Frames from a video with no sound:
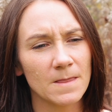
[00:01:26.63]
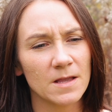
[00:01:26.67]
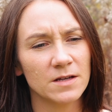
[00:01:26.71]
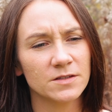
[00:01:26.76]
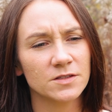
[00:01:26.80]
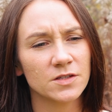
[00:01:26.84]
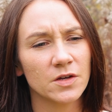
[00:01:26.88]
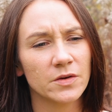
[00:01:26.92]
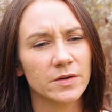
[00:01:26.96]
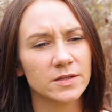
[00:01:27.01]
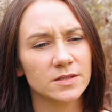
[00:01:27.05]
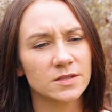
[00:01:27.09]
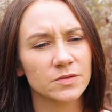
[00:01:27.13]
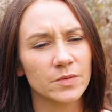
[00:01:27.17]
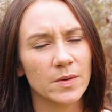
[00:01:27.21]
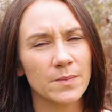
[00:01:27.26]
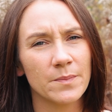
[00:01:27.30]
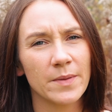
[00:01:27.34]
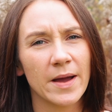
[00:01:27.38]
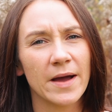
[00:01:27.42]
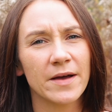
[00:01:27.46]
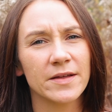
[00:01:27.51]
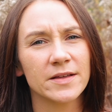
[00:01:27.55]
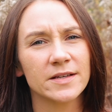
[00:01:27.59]
So it's what
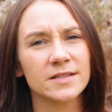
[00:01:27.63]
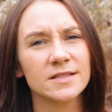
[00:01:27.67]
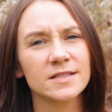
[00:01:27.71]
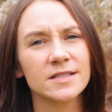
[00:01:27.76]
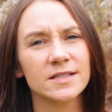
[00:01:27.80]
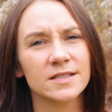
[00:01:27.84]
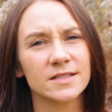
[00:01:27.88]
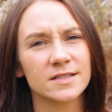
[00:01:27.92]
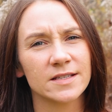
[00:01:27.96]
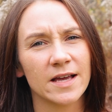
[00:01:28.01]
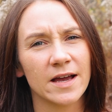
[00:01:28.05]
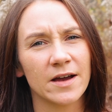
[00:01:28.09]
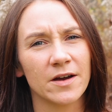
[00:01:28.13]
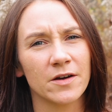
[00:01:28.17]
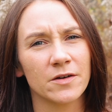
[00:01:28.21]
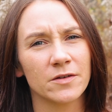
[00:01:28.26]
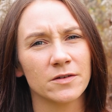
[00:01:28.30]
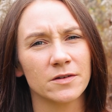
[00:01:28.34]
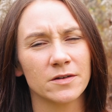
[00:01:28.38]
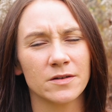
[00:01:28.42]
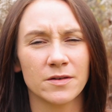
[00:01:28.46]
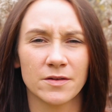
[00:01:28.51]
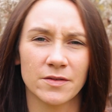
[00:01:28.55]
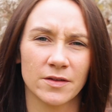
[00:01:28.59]
balances
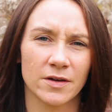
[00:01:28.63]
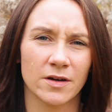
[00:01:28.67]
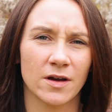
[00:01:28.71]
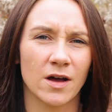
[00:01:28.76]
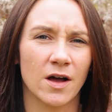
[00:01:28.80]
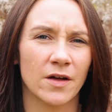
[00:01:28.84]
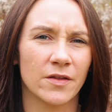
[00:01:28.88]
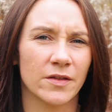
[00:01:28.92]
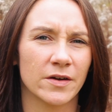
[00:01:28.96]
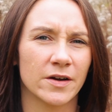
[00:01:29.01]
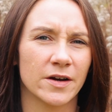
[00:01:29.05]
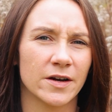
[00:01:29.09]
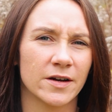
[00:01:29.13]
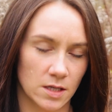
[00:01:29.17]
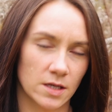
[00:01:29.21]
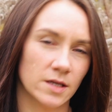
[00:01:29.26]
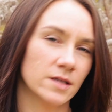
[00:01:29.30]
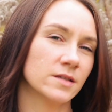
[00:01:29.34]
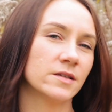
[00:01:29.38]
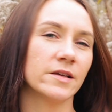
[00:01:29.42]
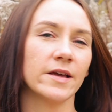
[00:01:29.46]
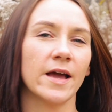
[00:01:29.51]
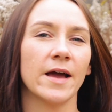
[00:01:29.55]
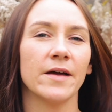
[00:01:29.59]
out the color.
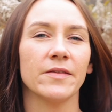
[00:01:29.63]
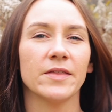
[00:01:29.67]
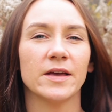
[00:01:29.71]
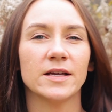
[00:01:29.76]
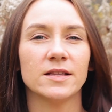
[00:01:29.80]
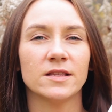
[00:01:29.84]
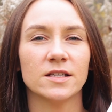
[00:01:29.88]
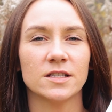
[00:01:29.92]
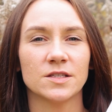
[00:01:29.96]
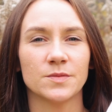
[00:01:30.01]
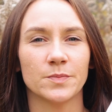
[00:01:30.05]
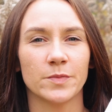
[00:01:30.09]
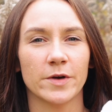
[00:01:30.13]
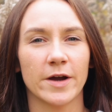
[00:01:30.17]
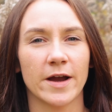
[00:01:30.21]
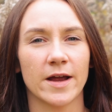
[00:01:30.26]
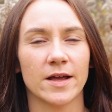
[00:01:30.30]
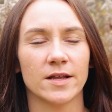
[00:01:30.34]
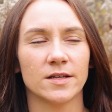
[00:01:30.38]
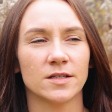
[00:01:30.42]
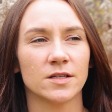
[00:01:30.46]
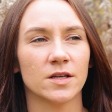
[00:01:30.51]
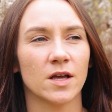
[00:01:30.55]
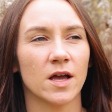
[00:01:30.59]
So yeah, I like this
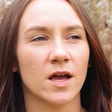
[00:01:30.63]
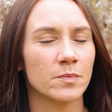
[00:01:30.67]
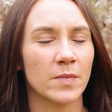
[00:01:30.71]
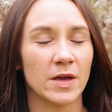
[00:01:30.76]
brand.